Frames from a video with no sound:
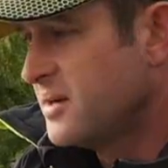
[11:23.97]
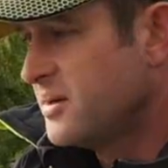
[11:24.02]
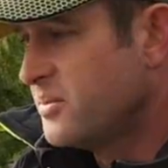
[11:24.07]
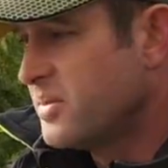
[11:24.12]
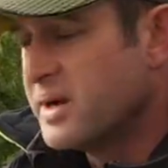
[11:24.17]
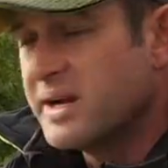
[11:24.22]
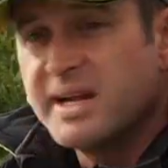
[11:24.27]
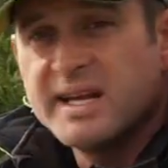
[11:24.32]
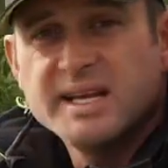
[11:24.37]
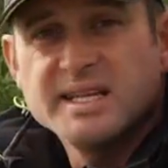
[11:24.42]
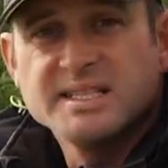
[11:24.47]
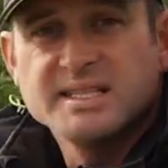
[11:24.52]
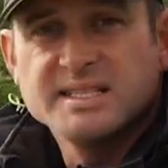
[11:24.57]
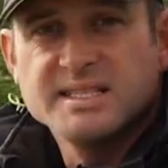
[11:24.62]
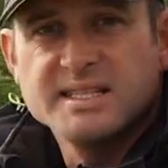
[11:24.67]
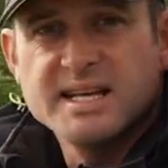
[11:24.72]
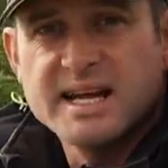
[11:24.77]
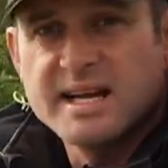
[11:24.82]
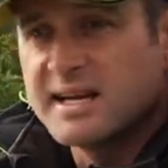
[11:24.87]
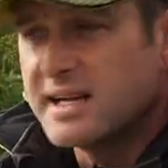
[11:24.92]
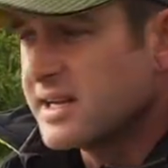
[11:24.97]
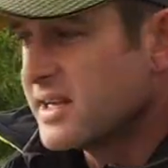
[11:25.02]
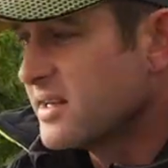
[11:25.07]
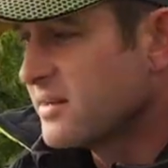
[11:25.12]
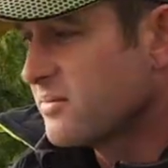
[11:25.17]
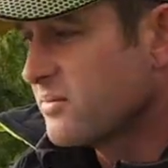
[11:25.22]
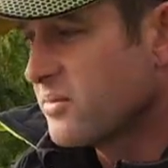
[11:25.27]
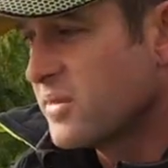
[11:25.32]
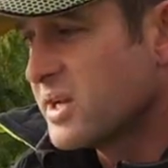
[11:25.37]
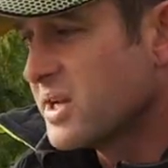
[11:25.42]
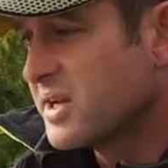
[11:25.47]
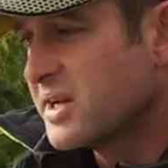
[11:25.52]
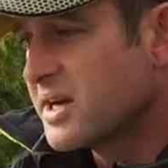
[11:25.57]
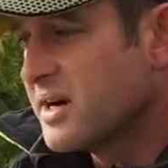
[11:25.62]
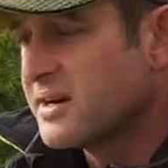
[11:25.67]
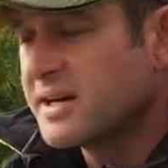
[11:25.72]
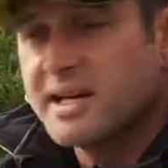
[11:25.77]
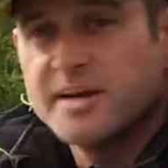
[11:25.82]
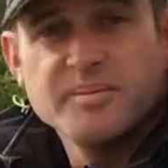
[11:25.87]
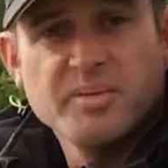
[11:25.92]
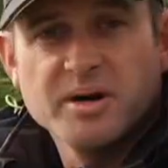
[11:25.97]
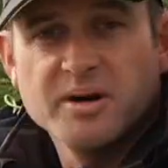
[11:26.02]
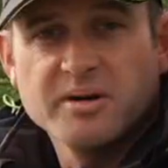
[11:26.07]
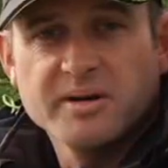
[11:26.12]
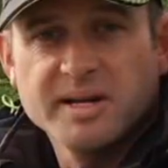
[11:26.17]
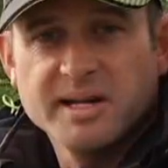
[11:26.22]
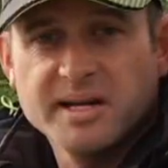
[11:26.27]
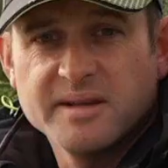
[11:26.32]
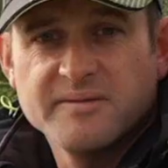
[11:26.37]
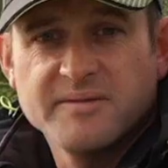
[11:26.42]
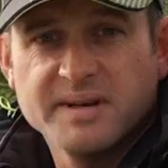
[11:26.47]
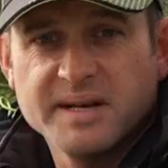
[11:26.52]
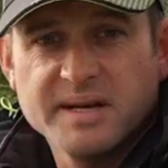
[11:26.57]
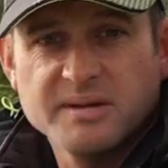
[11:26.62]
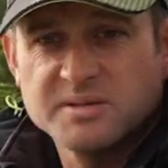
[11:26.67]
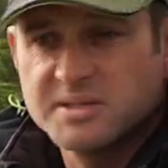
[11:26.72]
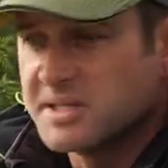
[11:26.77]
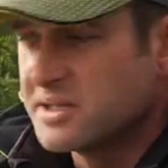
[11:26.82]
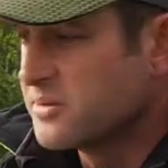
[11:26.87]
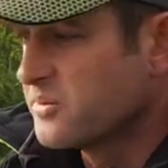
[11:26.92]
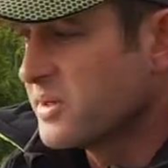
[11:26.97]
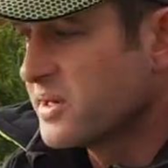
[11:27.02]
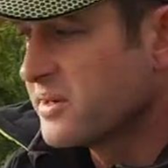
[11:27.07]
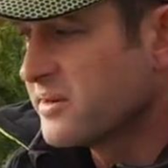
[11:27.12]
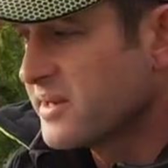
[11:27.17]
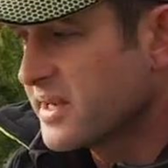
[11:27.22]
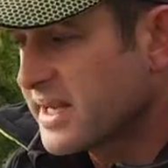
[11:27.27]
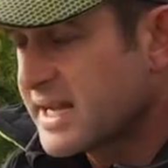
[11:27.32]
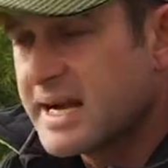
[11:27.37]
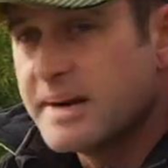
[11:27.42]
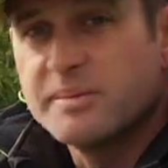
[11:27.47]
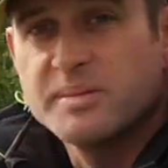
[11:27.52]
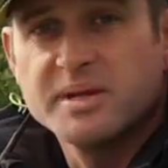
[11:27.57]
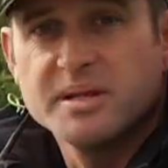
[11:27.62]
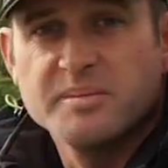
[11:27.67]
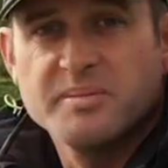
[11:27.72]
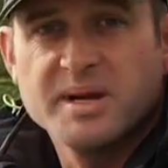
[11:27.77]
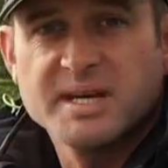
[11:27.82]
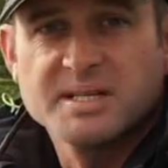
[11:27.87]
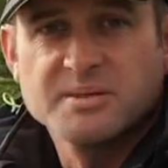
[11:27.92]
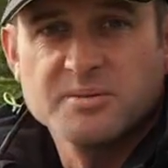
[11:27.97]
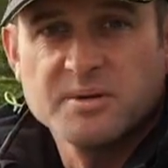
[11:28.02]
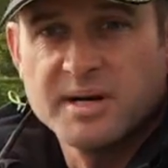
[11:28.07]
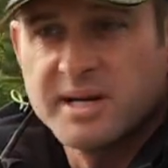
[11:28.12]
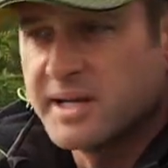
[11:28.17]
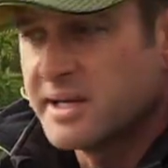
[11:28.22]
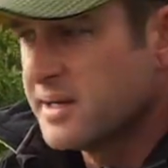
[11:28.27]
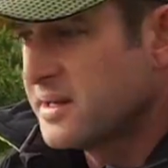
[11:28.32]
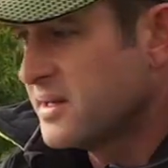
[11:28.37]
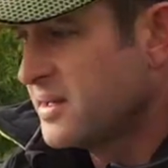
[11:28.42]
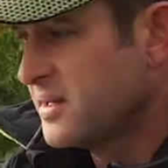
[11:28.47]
but it is deadly, and when you can't get a bite on anything else in the winter, it can be the best way.